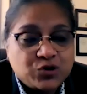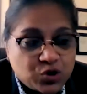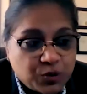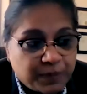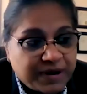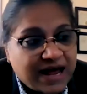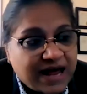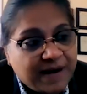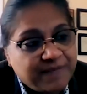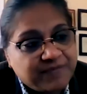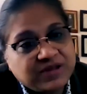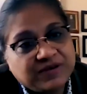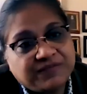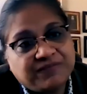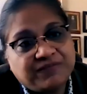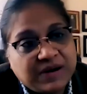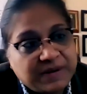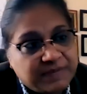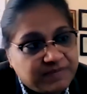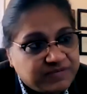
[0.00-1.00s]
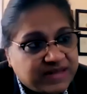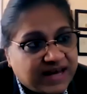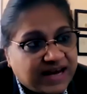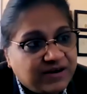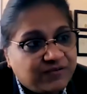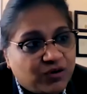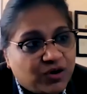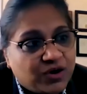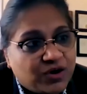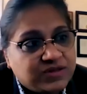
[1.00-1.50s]
So perhaps the flip
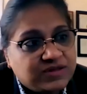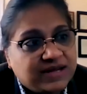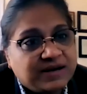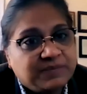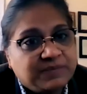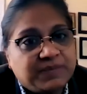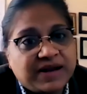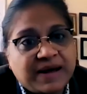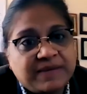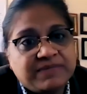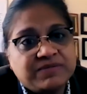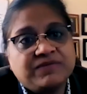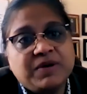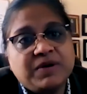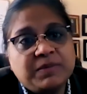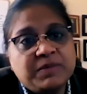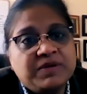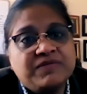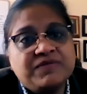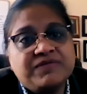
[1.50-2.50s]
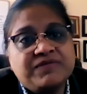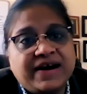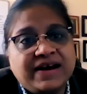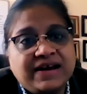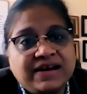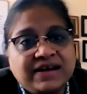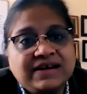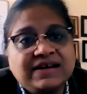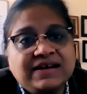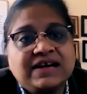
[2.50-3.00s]
side was that perhaps the women were
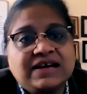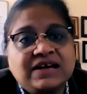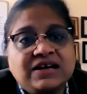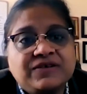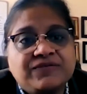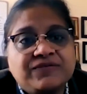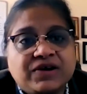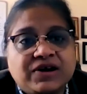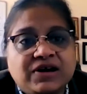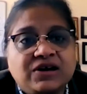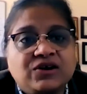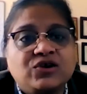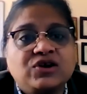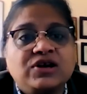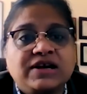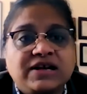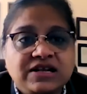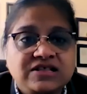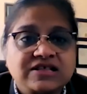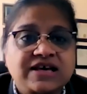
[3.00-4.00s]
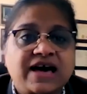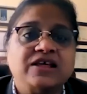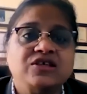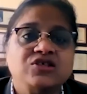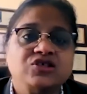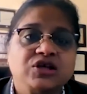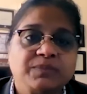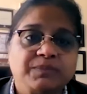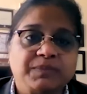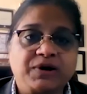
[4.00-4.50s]
finding it little difficult or little
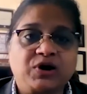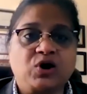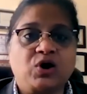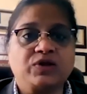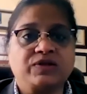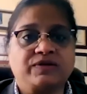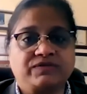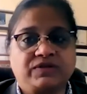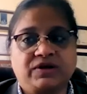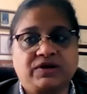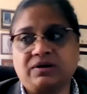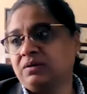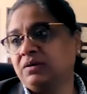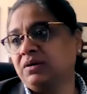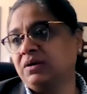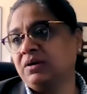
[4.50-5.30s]
challenging because of the,